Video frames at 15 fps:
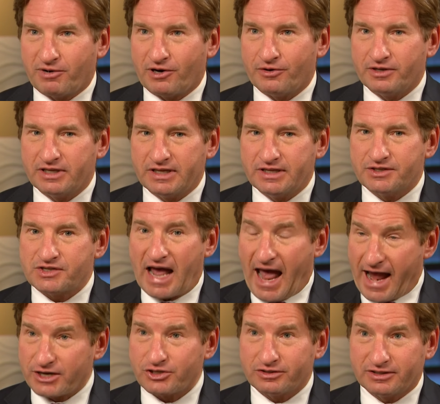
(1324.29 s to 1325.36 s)
Party is
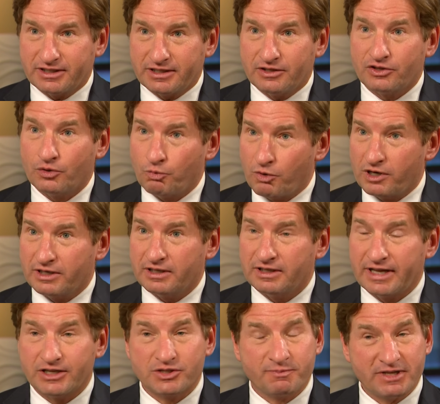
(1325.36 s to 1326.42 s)
actually the one
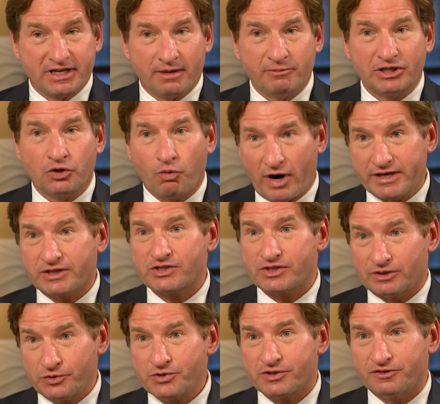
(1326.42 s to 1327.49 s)
that is becoming quite
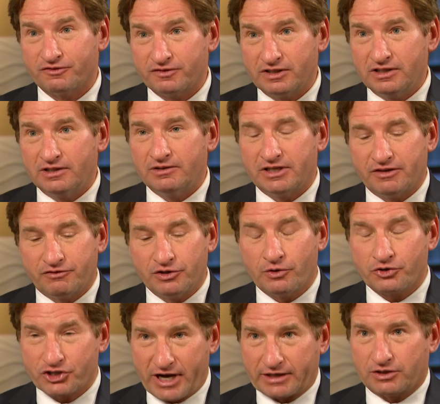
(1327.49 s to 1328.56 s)
exclusive. If you
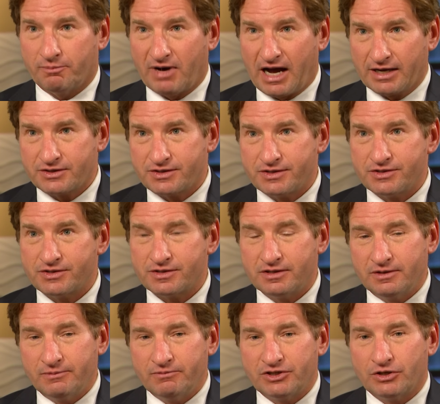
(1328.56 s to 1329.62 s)
don't check the boxes,
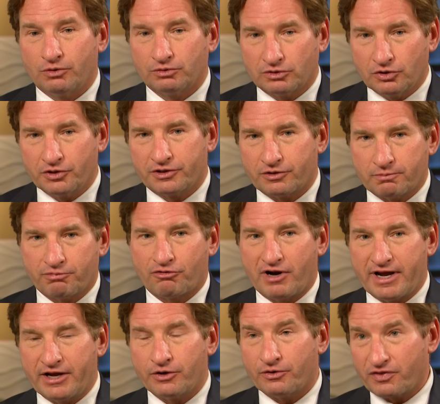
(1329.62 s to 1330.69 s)
you don't look or
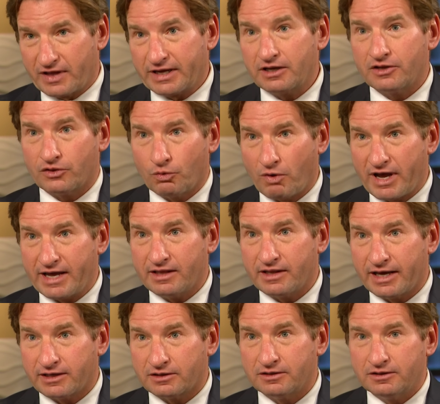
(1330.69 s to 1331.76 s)
pray or think the way
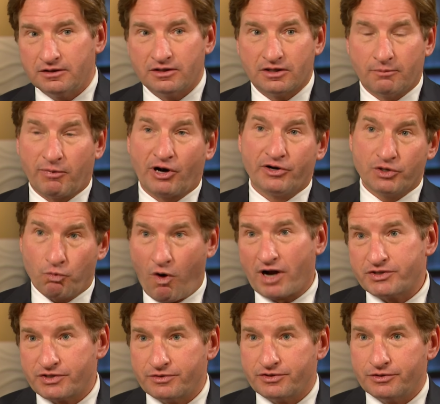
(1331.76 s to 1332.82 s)
that the party
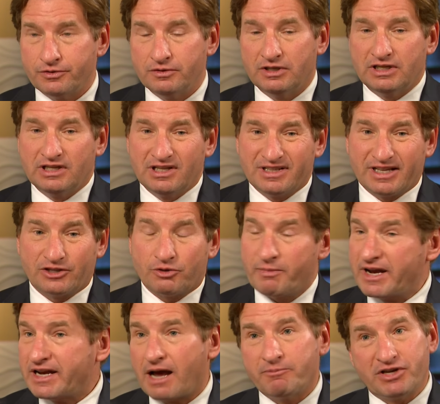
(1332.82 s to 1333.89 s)
wants you to, that there
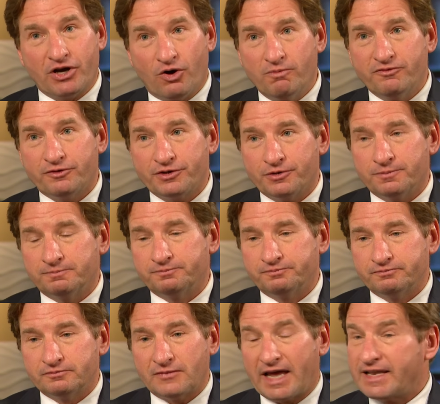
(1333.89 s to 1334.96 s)
may not be a home for you.
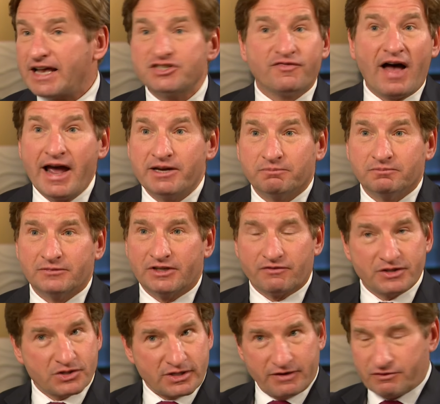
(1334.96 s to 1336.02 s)
And that's fine. If,
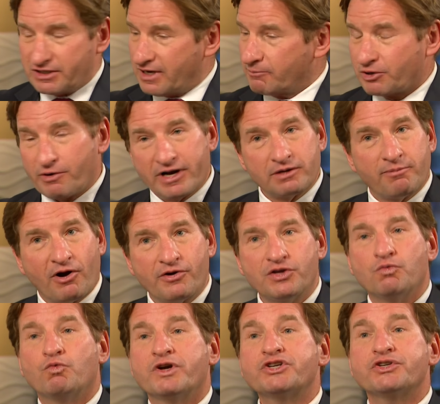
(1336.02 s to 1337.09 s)
this, if the Democratic Party
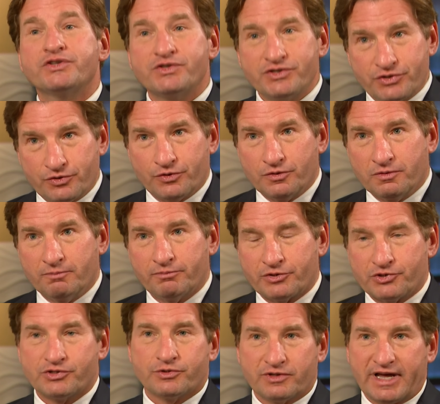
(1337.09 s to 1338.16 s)
wishes to
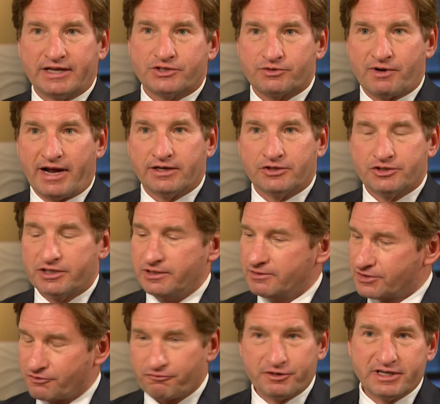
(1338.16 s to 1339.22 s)
pursue that strategy,
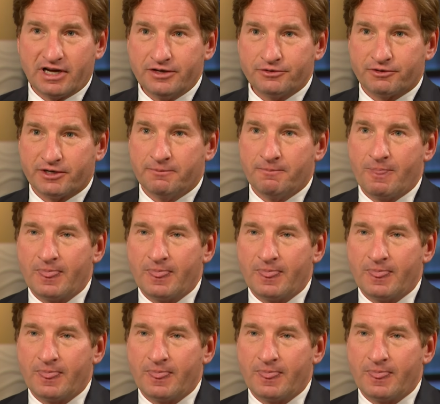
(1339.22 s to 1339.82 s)
it's a free country